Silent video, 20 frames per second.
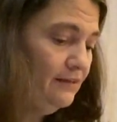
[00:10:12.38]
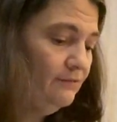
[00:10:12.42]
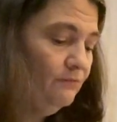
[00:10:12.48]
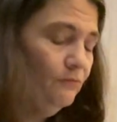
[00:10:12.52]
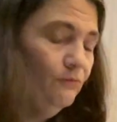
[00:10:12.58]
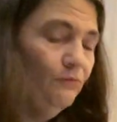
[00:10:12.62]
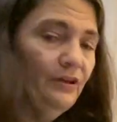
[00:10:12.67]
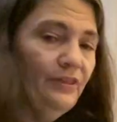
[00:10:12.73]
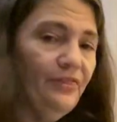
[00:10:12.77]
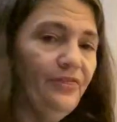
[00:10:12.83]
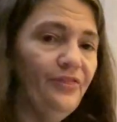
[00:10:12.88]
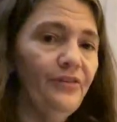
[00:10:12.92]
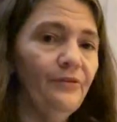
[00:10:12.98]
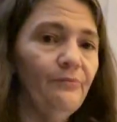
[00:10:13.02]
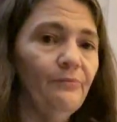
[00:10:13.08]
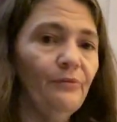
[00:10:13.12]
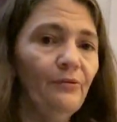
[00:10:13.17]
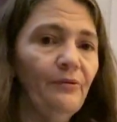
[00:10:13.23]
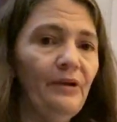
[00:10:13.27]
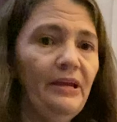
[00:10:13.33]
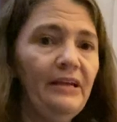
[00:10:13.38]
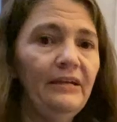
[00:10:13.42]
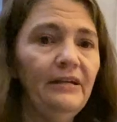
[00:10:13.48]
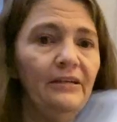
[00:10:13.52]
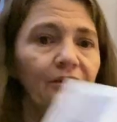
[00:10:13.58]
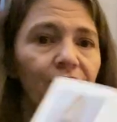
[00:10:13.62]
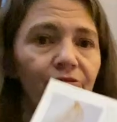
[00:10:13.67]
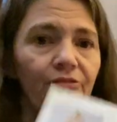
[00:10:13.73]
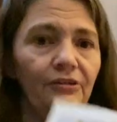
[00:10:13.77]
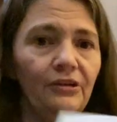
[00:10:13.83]
With the Moringa,
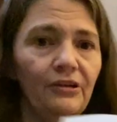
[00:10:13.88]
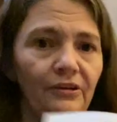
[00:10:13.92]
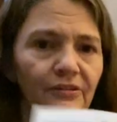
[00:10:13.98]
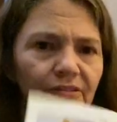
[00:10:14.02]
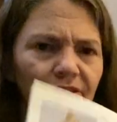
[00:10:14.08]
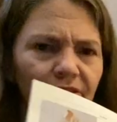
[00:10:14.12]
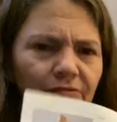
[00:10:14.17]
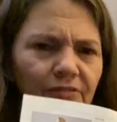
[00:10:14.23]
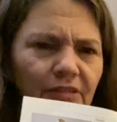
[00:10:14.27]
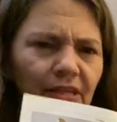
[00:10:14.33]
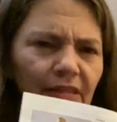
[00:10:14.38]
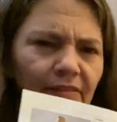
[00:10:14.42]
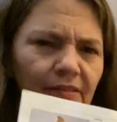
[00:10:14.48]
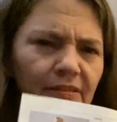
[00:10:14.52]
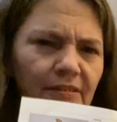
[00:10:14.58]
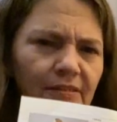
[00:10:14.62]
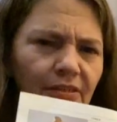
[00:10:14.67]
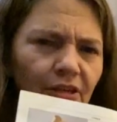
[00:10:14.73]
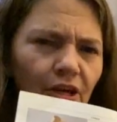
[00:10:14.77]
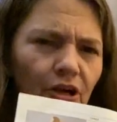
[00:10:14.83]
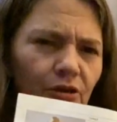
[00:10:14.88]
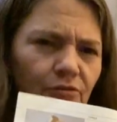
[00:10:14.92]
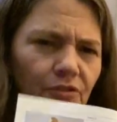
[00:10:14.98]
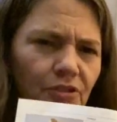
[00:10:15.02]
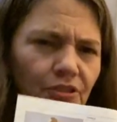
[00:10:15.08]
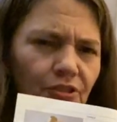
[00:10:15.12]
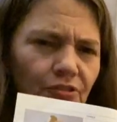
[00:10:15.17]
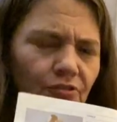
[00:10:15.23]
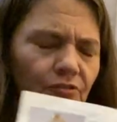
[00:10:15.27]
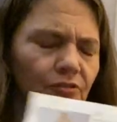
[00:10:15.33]
you could also get these
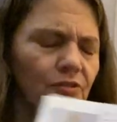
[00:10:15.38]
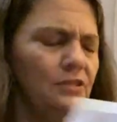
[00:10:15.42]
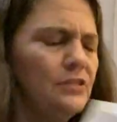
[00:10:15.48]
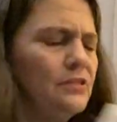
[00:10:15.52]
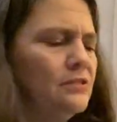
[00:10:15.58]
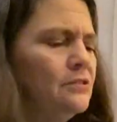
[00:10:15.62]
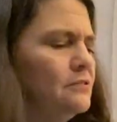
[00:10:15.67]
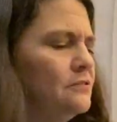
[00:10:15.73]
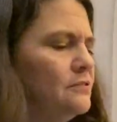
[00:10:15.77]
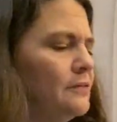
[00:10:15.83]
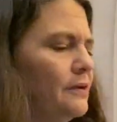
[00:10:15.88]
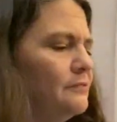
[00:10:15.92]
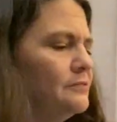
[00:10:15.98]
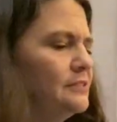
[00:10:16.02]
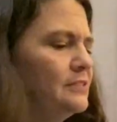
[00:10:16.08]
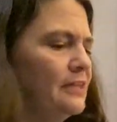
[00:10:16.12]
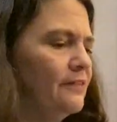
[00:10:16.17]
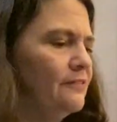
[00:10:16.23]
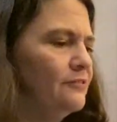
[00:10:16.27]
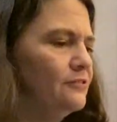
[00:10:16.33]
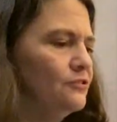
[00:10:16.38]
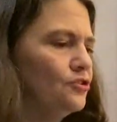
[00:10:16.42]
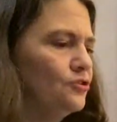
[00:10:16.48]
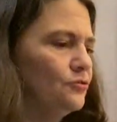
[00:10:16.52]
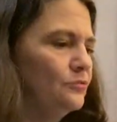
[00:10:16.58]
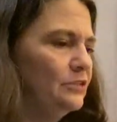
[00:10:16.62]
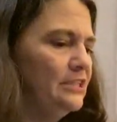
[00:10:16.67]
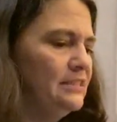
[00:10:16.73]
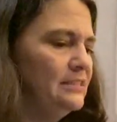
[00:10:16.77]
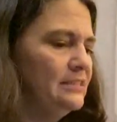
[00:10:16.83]
coasters. That was the other
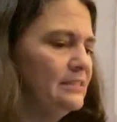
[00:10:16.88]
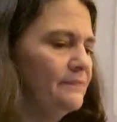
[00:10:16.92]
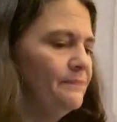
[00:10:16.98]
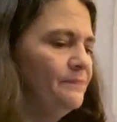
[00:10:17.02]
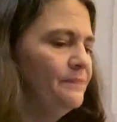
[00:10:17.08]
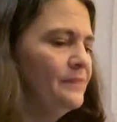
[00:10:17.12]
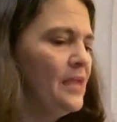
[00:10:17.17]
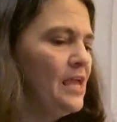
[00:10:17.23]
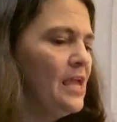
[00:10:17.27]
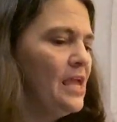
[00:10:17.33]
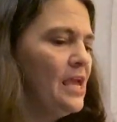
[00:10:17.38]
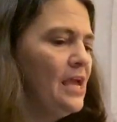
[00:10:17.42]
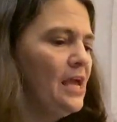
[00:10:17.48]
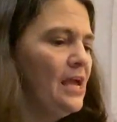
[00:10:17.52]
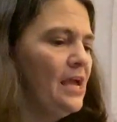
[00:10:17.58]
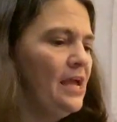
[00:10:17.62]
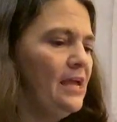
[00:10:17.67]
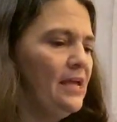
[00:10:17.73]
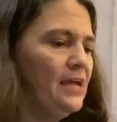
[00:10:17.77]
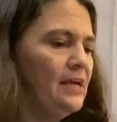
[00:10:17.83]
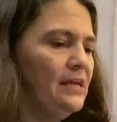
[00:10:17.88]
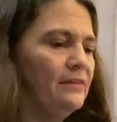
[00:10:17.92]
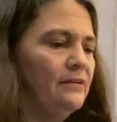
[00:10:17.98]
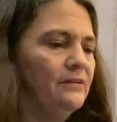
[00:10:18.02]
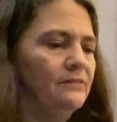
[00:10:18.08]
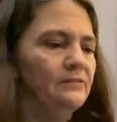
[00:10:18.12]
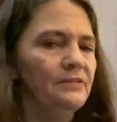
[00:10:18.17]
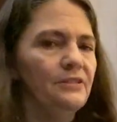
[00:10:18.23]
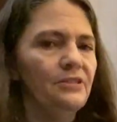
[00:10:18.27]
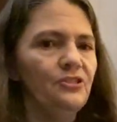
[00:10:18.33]
choice. And
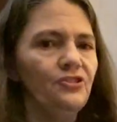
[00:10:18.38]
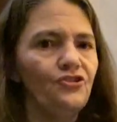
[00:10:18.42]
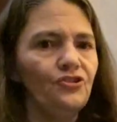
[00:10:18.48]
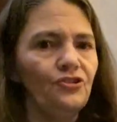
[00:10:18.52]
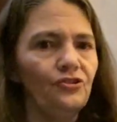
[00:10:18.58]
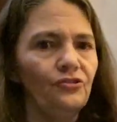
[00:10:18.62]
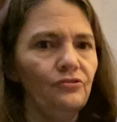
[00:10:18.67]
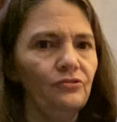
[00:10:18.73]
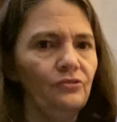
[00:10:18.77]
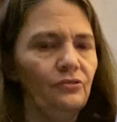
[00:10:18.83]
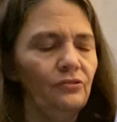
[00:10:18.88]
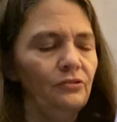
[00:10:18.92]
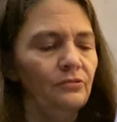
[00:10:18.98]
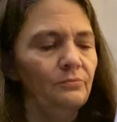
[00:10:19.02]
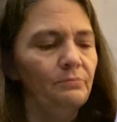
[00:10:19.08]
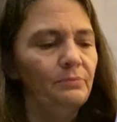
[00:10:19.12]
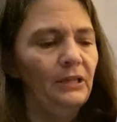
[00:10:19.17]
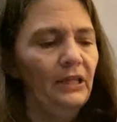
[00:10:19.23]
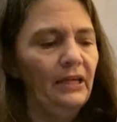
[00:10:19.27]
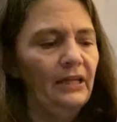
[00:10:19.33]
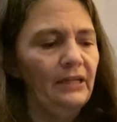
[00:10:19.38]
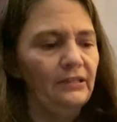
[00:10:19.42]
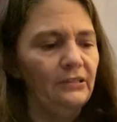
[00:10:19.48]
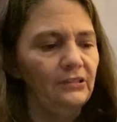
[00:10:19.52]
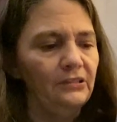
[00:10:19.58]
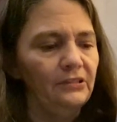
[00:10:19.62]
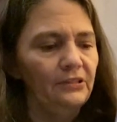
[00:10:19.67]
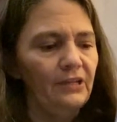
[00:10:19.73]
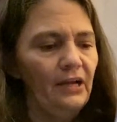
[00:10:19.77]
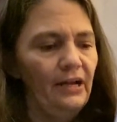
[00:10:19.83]
there was a journal
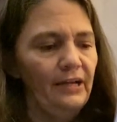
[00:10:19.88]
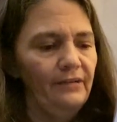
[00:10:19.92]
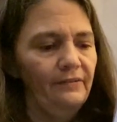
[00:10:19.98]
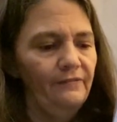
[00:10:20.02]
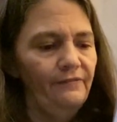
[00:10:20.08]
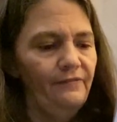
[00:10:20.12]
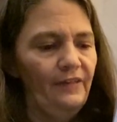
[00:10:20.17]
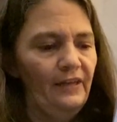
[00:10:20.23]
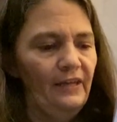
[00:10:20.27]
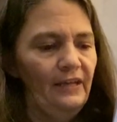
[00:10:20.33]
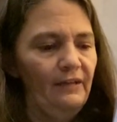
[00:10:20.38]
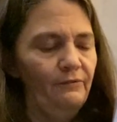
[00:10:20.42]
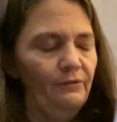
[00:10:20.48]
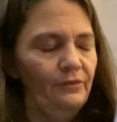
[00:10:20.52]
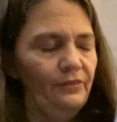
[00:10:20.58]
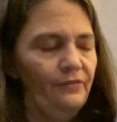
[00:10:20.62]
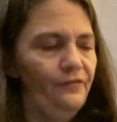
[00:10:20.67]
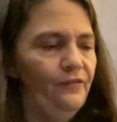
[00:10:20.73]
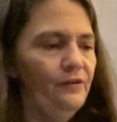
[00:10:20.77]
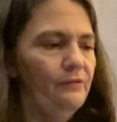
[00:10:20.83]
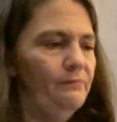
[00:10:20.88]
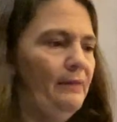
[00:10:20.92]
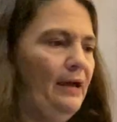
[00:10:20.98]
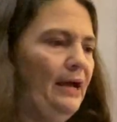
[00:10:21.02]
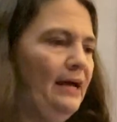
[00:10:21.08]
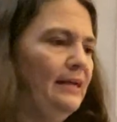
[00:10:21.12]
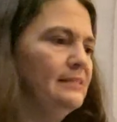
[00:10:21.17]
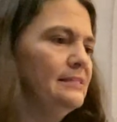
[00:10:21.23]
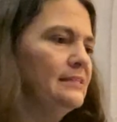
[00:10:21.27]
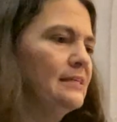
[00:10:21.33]
planner kind of thing with the foot
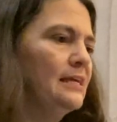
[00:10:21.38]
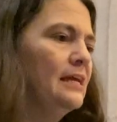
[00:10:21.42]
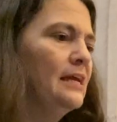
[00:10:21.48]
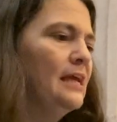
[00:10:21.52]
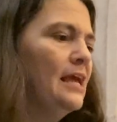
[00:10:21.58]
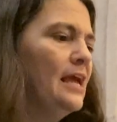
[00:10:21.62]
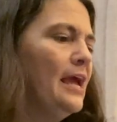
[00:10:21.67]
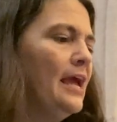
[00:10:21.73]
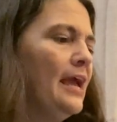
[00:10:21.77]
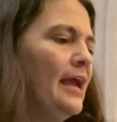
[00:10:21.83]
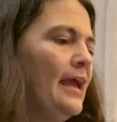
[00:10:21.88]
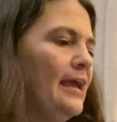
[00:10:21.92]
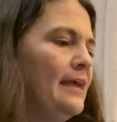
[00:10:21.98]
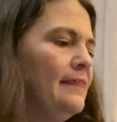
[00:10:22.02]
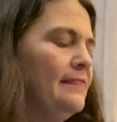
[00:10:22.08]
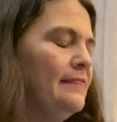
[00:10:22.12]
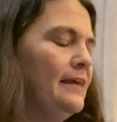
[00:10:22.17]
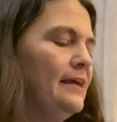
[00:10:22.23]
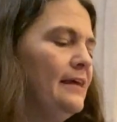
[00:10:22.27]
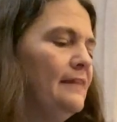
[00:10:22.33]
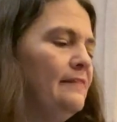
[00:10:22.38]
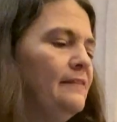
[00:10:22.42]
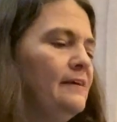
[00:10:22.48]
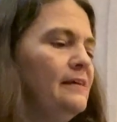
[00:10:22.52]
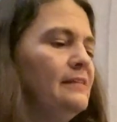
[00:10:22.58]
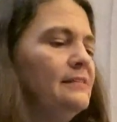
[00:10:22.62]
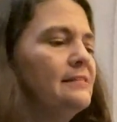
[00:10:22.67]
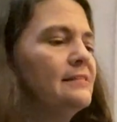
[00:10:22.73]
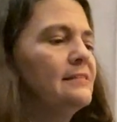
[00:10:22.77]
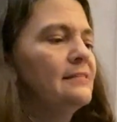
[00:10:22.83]
mask. And then
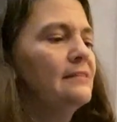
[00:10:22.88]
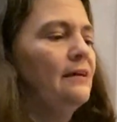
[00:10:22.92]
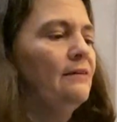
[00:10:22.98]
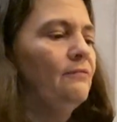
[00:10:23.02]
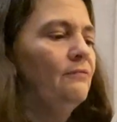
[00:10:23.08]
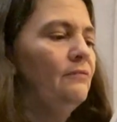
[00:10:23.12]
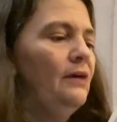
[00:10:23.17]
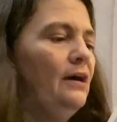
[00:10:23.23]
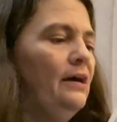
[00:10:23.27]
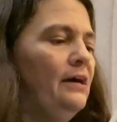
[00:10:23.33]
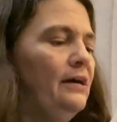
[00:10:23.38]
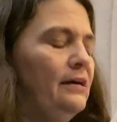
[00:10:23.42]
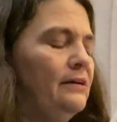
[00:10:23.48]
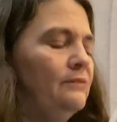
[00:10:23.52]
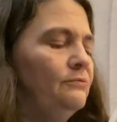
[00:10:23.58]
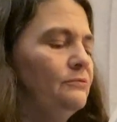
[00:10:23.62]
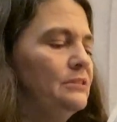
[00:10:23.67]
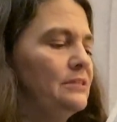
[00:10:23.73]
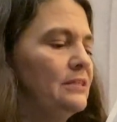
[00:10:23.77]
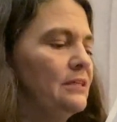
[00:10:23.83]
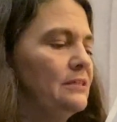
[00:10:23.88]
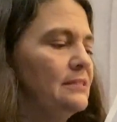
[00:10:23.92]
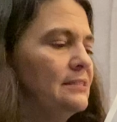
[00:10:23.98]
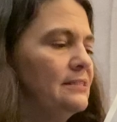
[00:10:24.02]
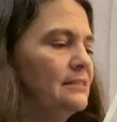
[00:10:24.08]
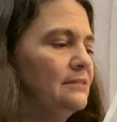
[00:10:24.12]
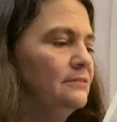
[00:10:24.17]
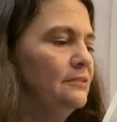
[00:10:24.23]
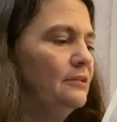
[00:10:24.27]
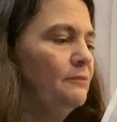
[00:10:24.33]
this was a
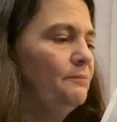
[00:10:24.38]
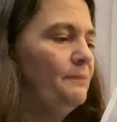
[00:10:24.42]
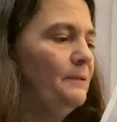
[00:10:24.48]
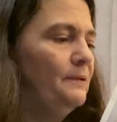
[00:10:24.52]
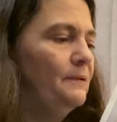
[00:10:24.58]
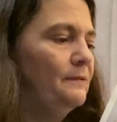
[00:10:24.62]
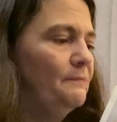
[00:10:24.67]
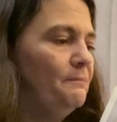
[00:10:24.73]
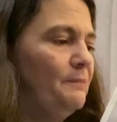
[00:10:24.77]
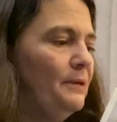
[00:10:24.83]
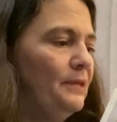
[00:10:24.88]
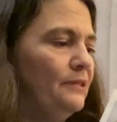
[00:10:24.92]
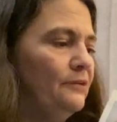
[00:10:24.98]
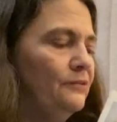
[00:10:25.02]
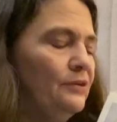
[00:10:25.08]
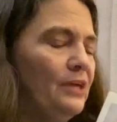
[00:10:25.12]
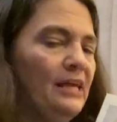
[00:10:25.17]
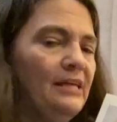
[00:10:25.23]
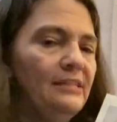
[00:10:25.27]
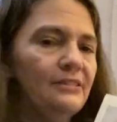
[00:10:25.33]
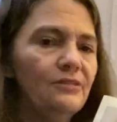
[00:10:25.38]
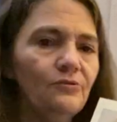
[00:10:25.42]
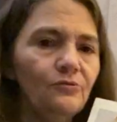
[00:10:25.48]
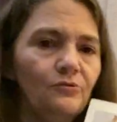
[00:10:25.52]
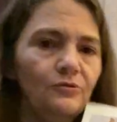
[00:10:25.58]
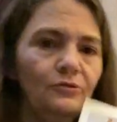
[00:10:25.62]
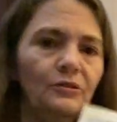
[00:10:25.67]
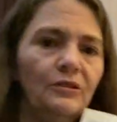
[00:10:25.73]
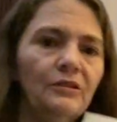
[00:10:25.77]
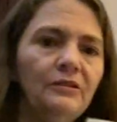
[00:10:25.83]
silk pillowcase
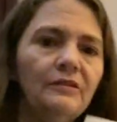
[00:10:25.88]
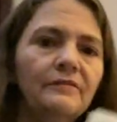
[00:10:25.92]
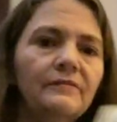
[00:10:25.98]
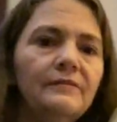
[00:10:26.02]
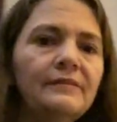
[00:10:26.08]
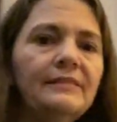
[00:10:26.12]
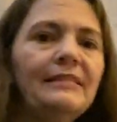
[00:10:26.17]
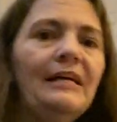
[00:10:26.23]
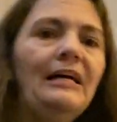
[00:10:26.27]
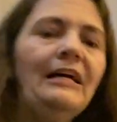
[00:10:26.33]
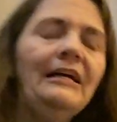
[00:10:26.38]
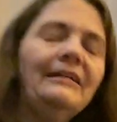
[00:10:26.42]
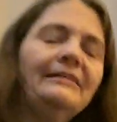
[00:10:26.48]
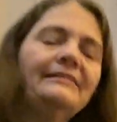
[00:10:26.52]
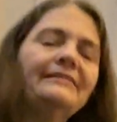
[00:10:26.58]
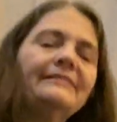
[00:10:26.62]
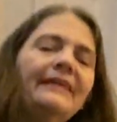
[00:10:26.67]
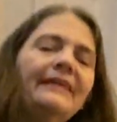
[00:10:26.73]
or socks.